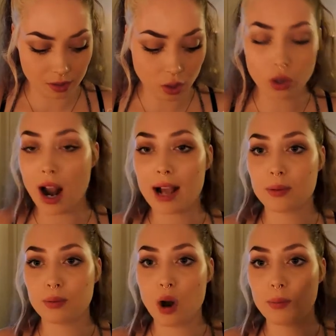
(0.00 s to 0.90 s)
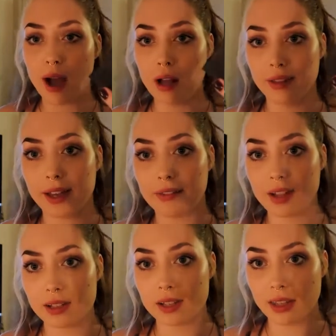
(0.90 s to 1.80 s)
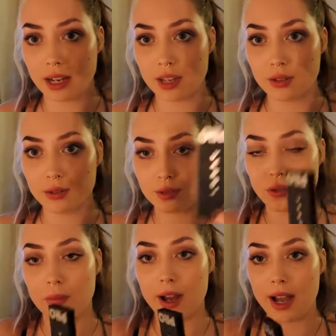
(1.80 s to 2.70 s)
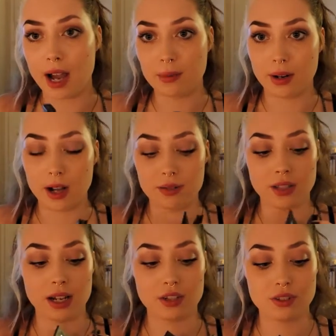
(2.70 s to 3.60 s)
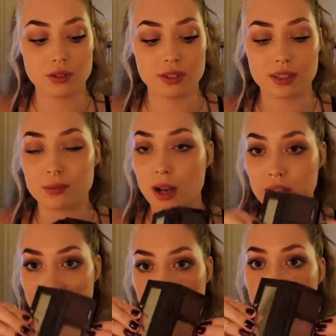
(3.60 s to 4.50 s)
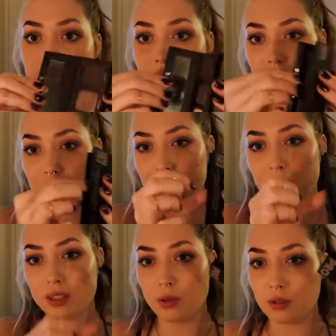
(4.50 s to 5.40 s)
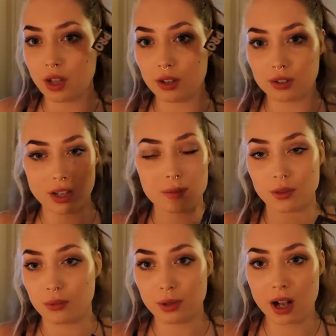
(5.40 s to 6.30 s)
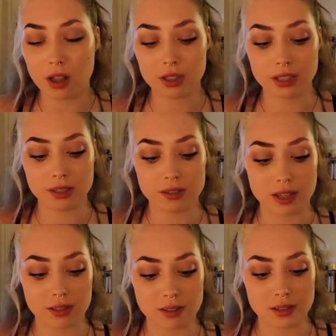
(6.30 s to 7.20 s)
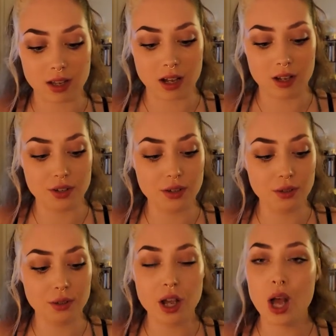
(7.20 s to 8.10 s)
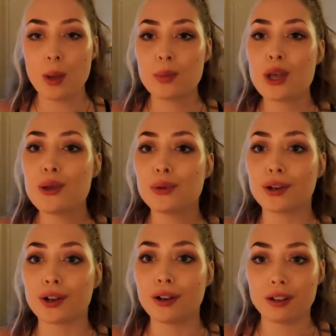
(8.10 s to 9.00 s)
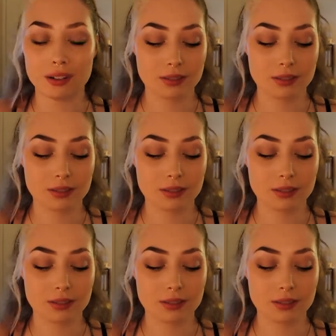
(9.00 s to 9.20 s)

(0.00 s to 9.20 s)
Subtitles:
Lorac Pro palette that I use for my eyebrows, and I just use espresso. Now this is only $12. It comes with 3 colors. It's nude, pooter,